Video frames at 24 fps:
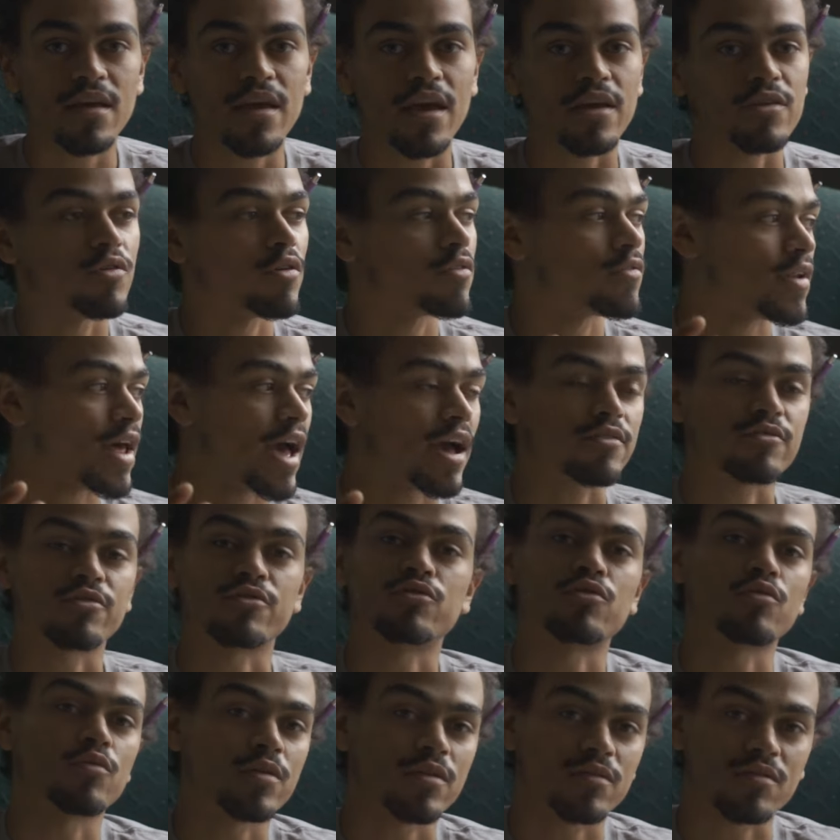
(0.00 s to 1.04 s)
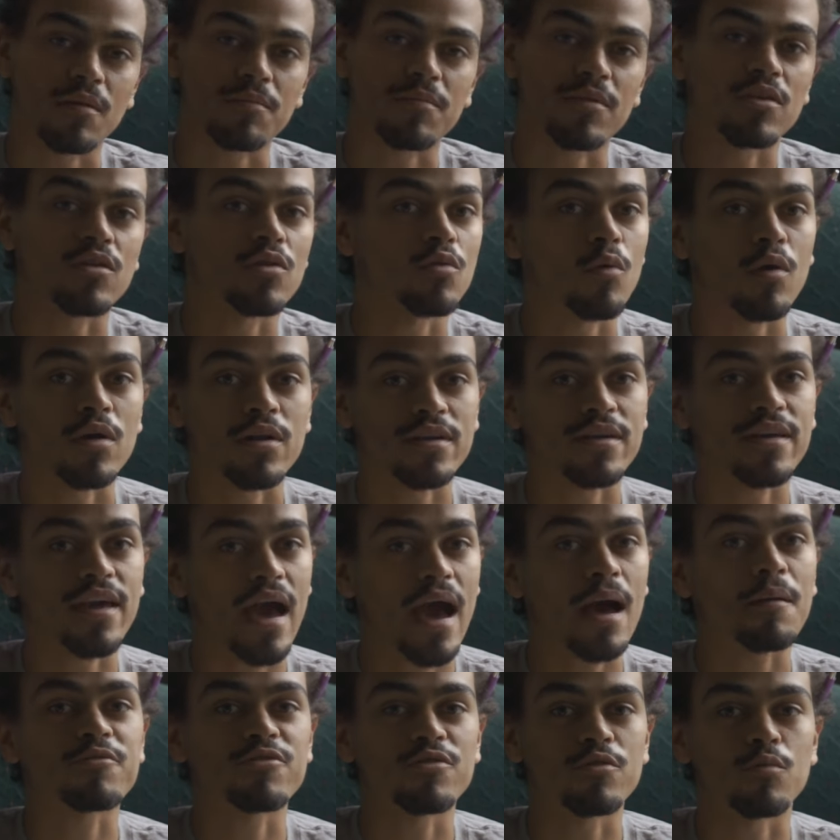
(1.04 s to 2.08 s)
and you have an actor doing something, you want to
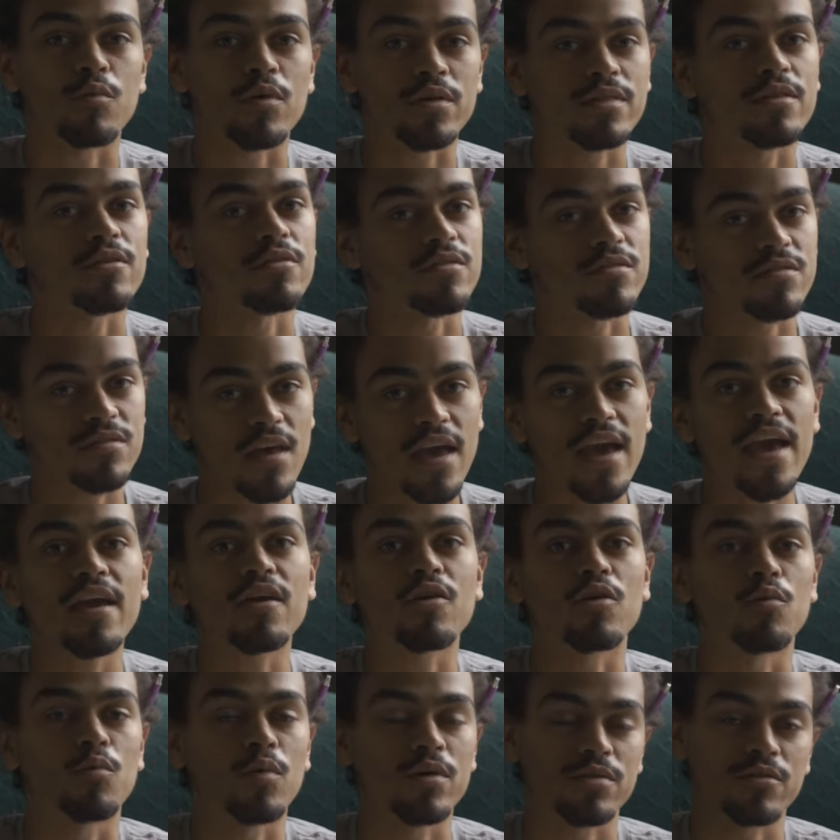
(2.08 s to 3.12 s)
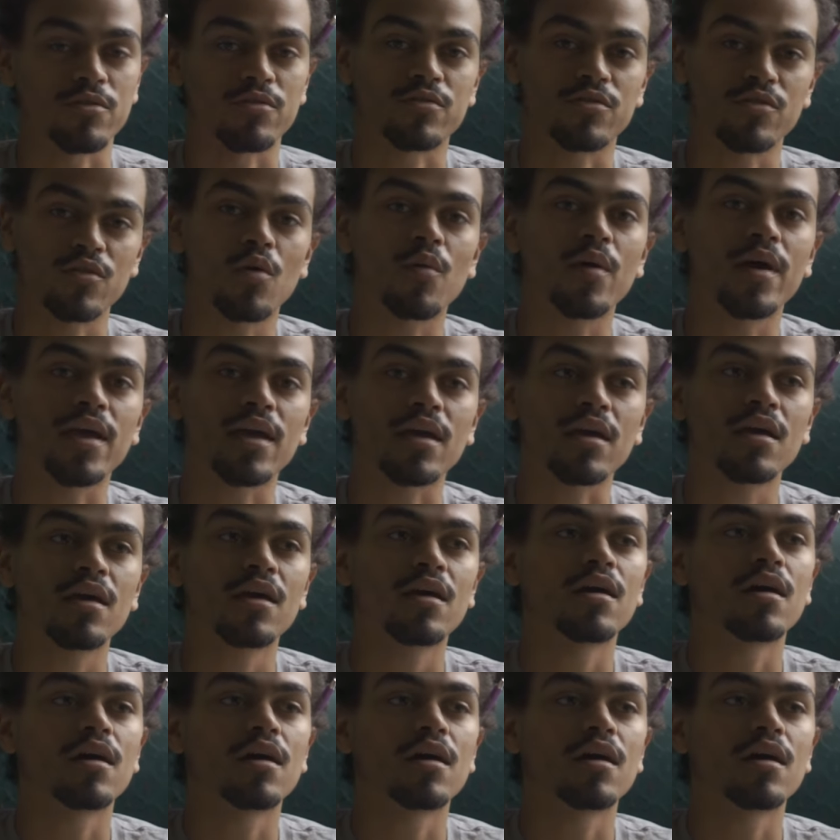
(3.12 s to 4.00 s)
capture what they're saying or what they're doing,